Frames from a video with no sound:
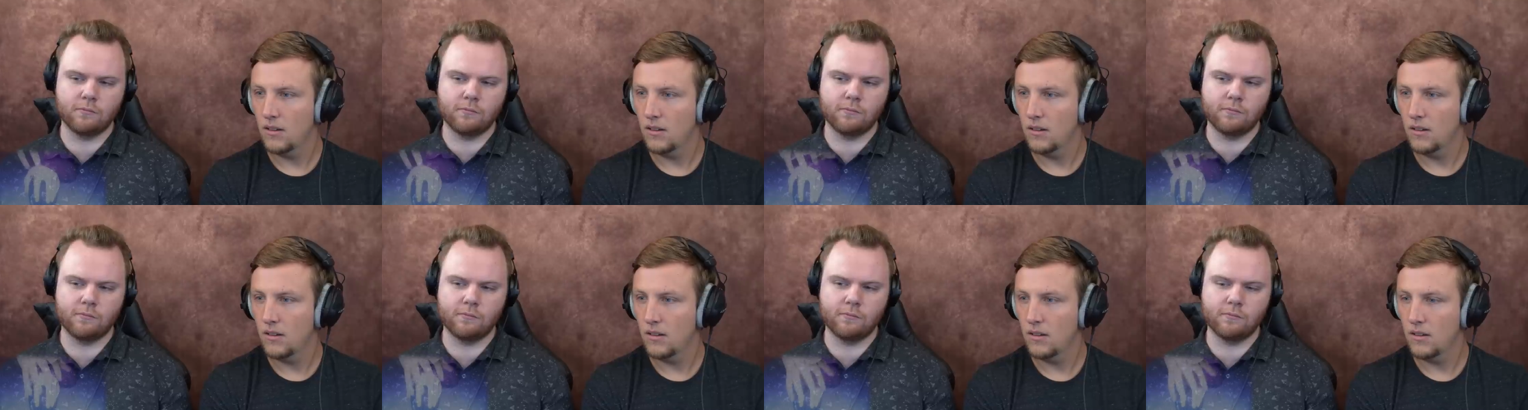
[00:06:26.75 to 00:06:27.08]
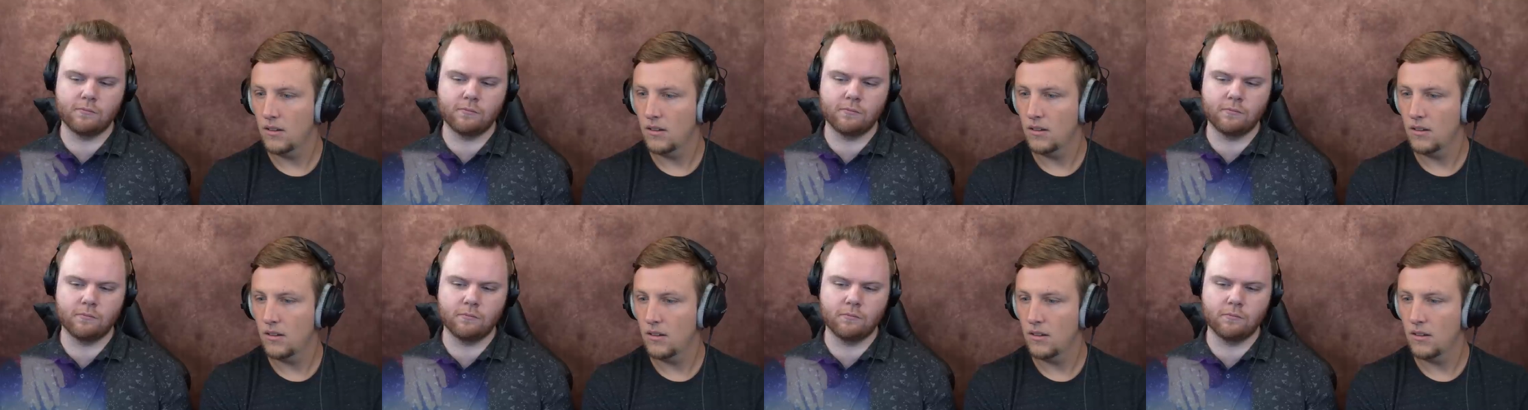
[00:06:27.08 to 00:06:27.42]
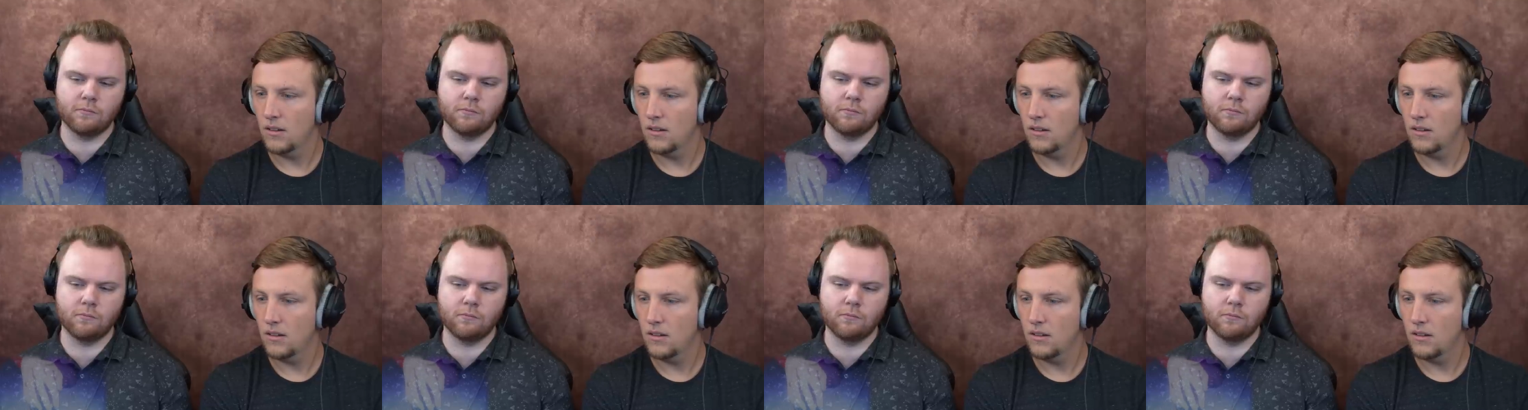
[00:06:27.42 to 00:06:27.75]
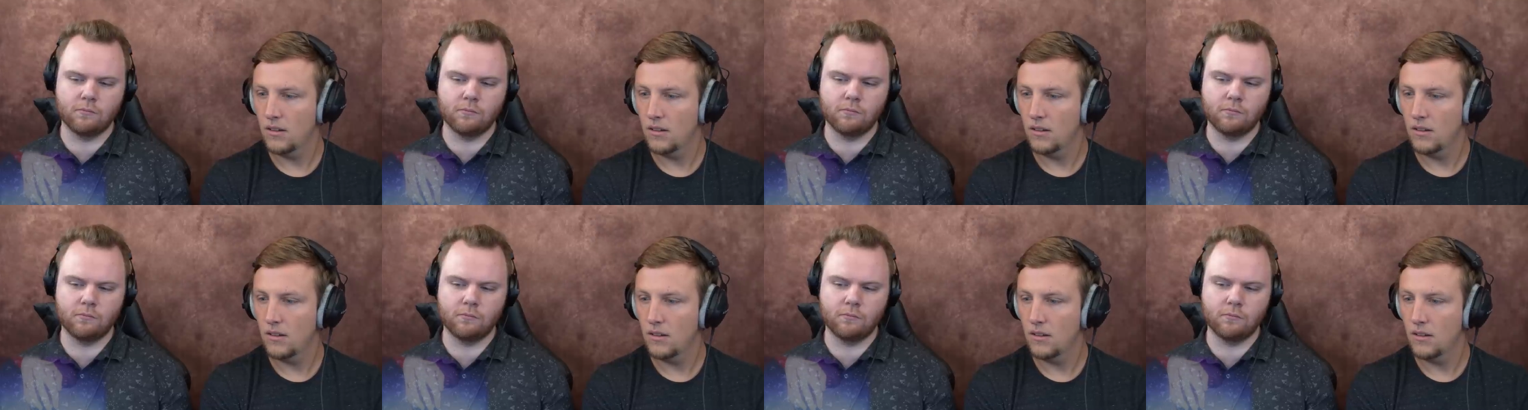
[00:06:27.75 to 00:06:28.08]

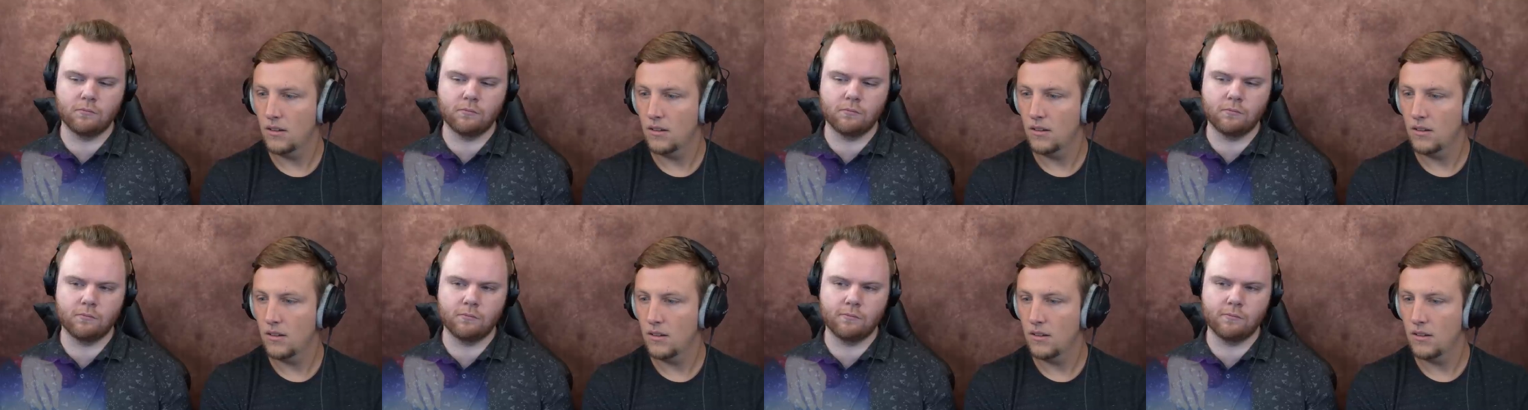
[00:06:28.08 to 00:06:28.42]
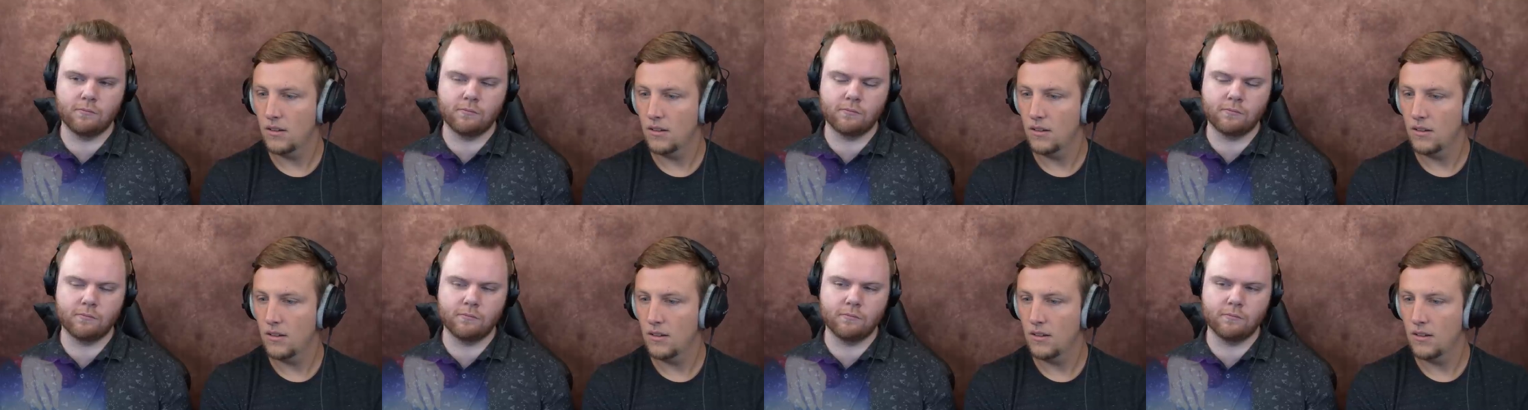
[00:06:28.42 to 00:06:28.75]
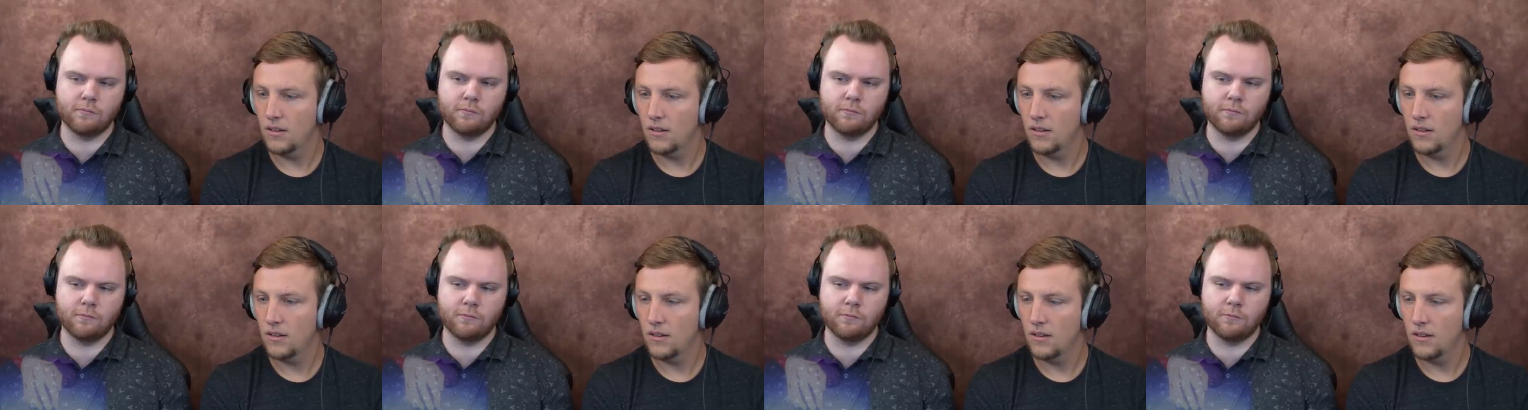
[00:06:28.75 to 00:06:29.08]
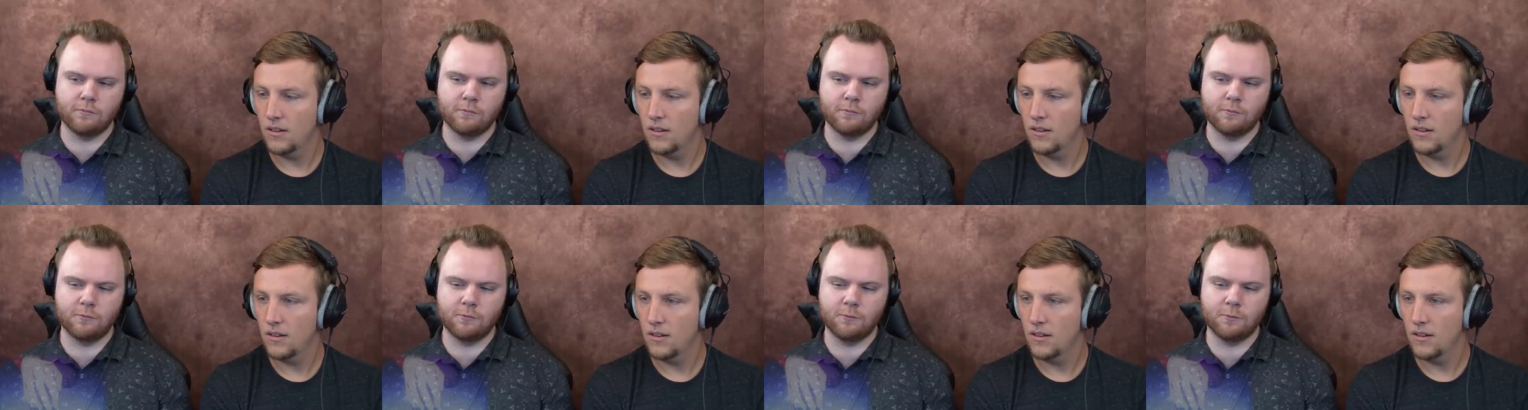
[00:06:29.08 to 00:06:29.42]

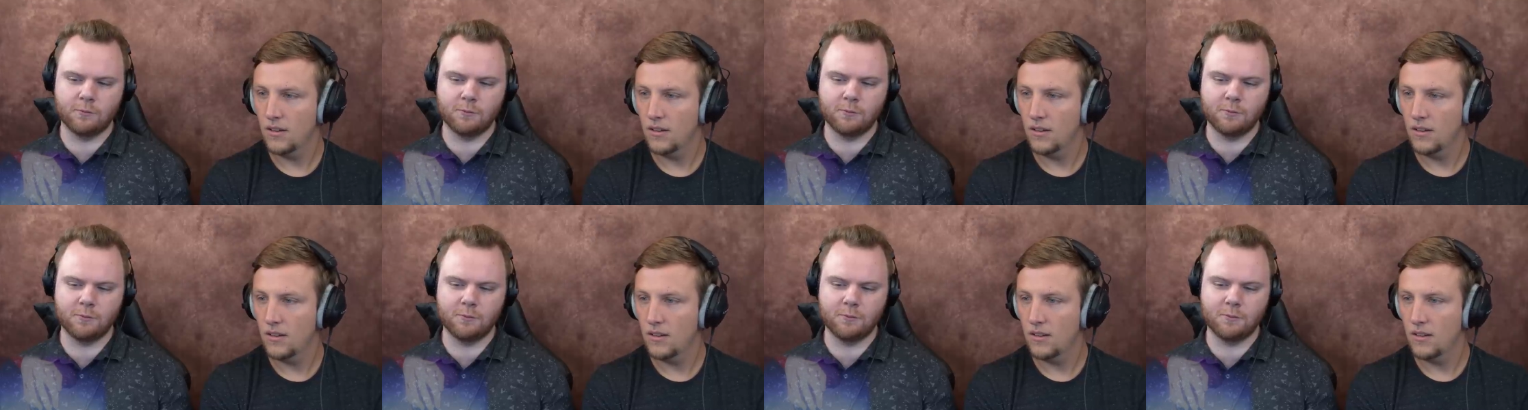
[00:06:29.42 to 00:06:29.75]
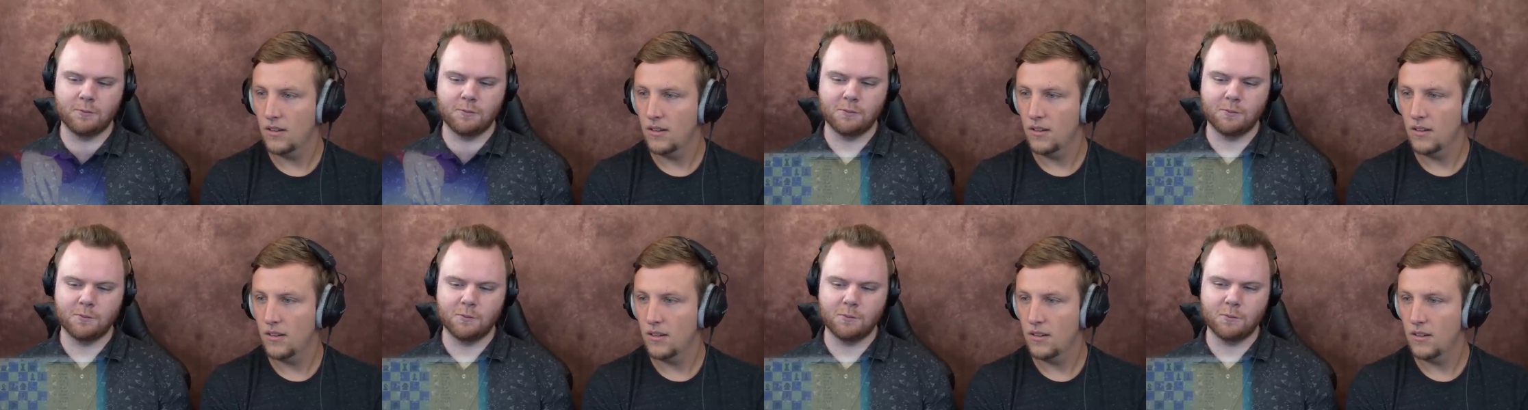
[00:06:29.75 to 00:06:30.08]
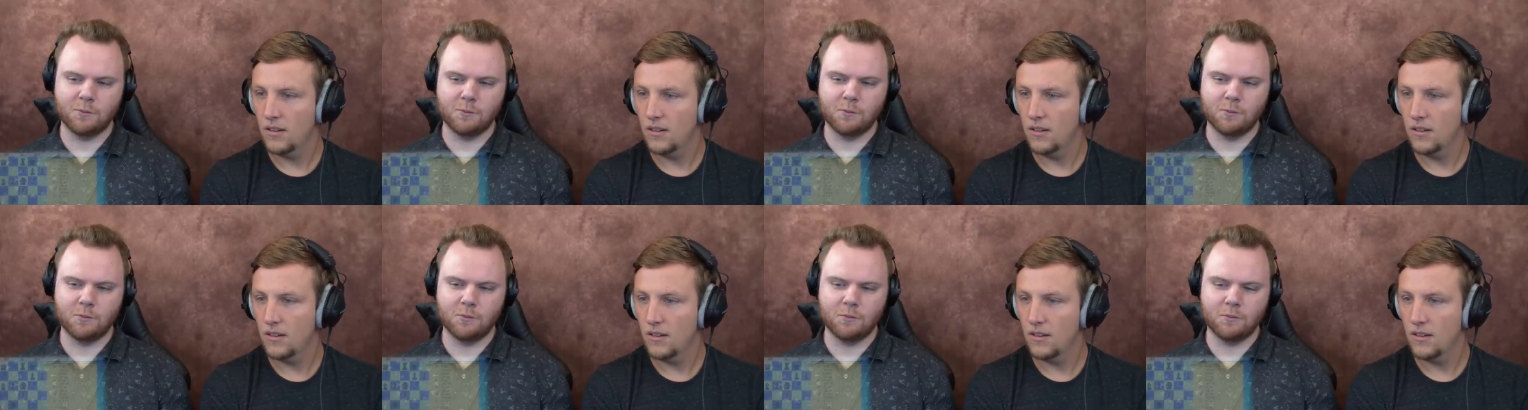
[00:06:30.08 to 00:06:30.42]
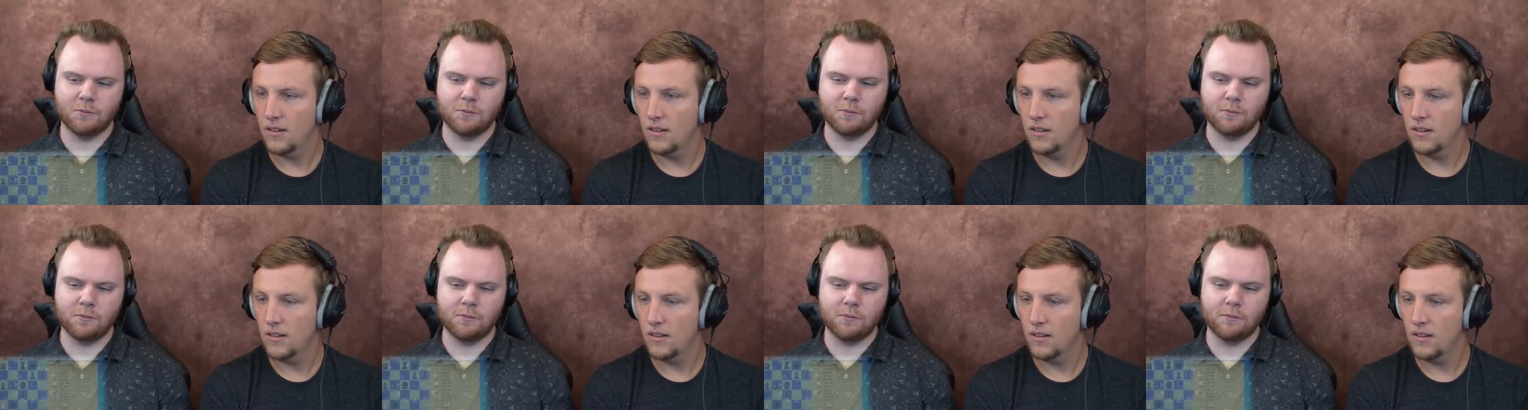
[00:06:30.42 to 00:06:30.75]

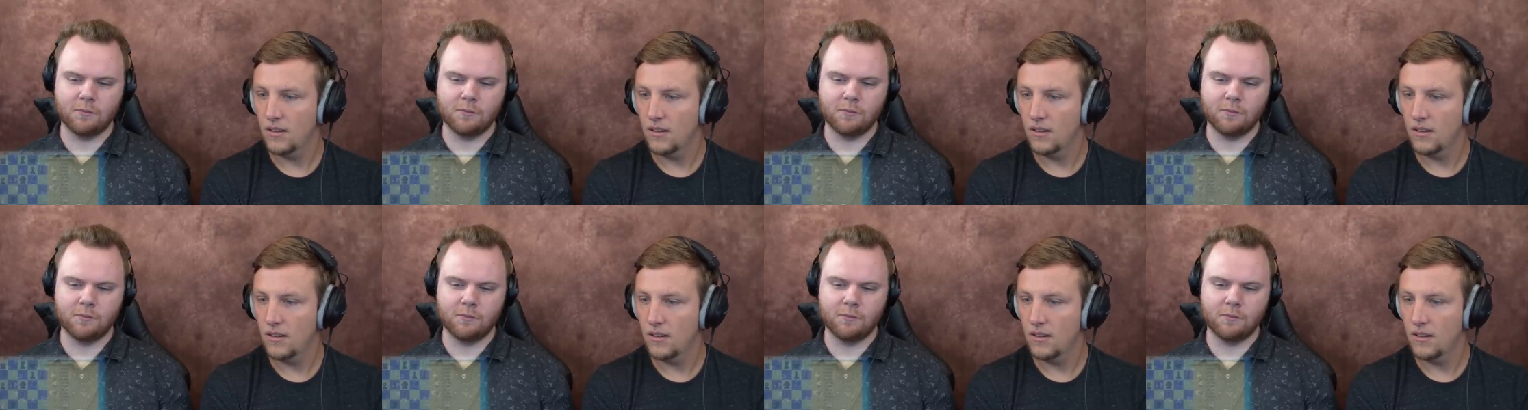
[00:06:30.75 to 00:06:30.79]
Nothing is said.